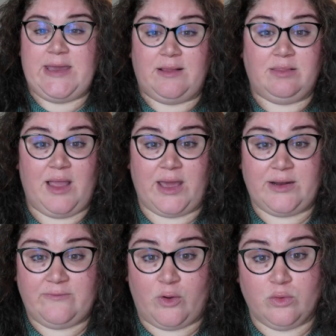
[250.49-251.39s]
A lot
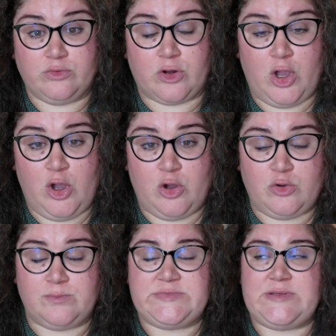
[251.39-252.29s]
of older
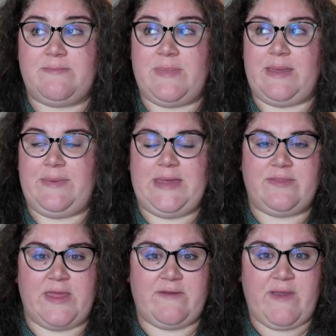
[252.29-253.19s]
homes, maybe
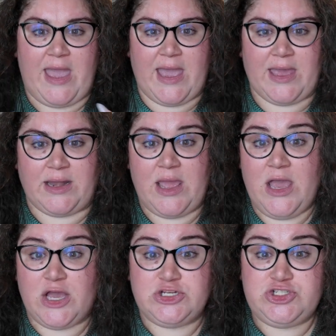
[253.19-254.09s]
they've had
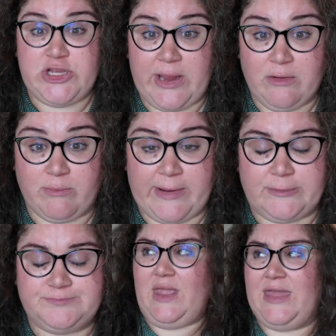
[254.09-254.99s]
a chair
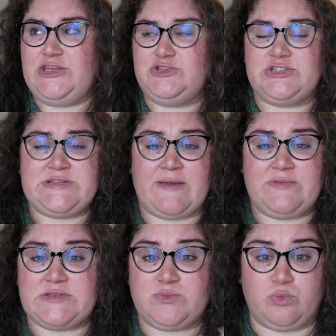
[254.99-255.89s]
rail and you just have
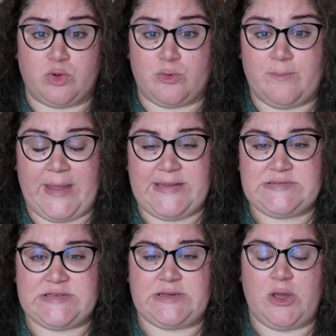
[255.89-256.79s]
this room
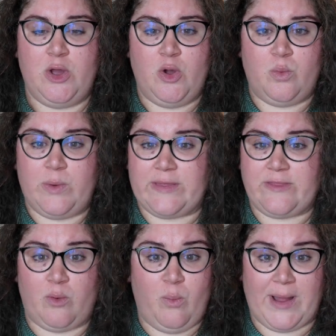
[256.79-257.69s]
painted with
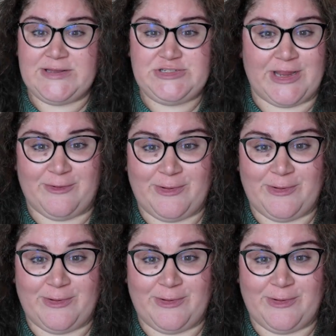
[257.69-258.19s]
a white chair